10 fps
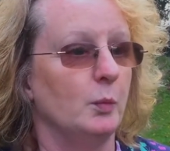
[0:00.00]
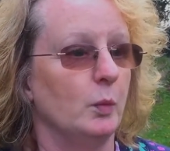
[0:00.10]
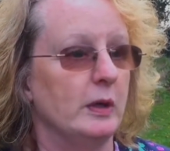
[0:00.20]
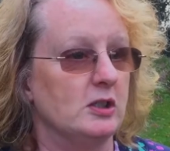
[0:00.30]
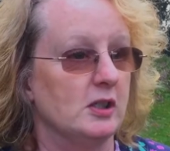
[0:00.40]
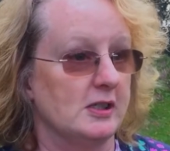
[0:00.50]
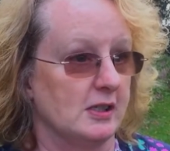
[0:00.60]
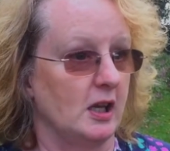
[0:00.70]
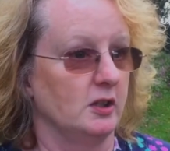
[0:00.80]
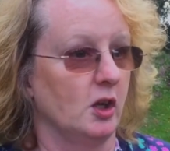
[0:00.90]
which is
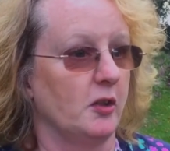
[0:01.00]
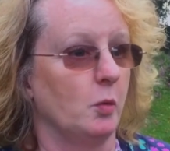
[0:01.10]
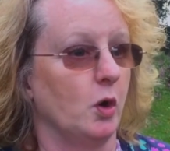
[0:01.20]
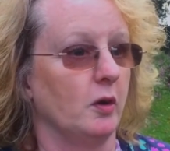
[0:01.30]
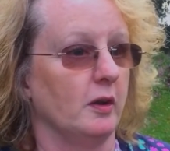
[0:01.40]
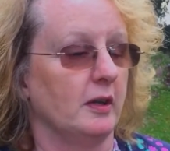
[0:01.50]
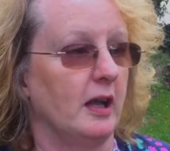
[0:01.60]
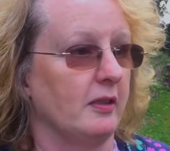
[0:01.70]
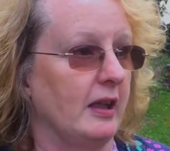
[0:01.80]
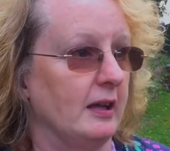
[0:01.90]
another one, and
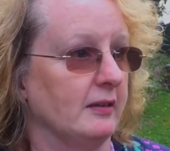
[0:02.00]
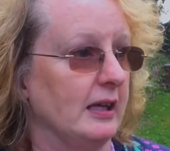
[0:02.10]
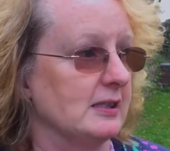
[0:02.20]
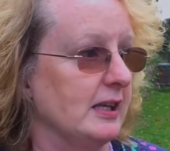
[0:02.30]
that